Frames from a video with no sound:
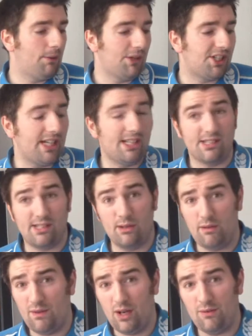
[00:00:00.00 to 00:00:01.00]
which isn't
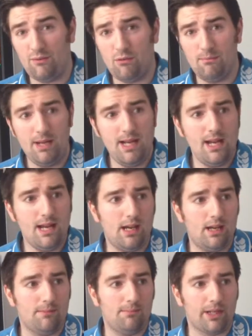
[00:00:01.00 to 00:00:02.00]
too far from me.
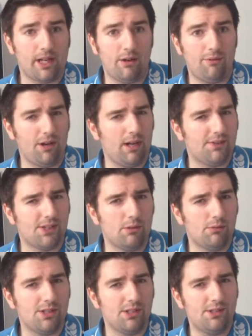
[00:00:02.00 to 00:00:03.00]
My girlfriend lives
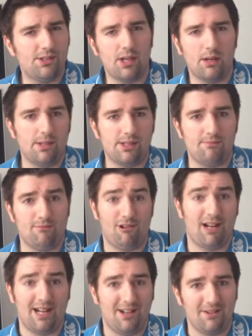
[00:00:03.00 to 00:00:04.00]
in Alton, so it's
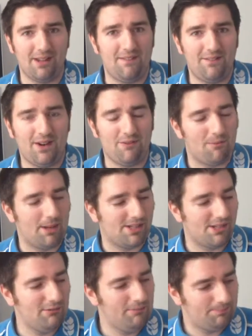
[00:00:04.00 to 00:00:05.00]
really not that far from me
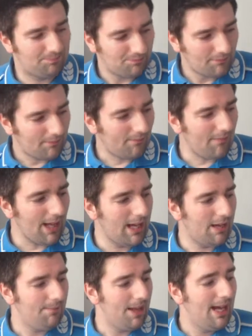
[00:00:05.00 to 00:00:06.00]
at all.
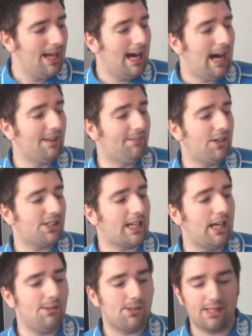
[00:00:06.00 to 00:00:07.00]
And the first
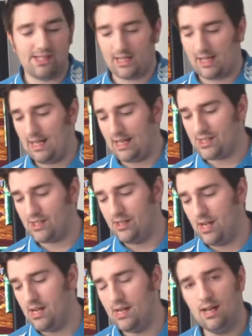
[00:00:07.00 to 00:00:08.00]
game to add to the
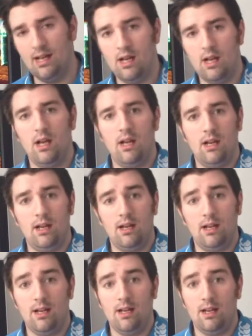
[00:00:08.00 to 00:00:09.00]
collection,
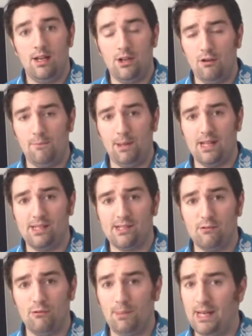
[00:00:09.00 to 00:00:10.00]
European
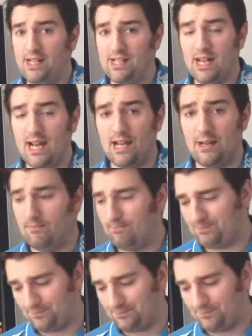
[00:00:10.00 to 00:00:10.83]
Tour PGA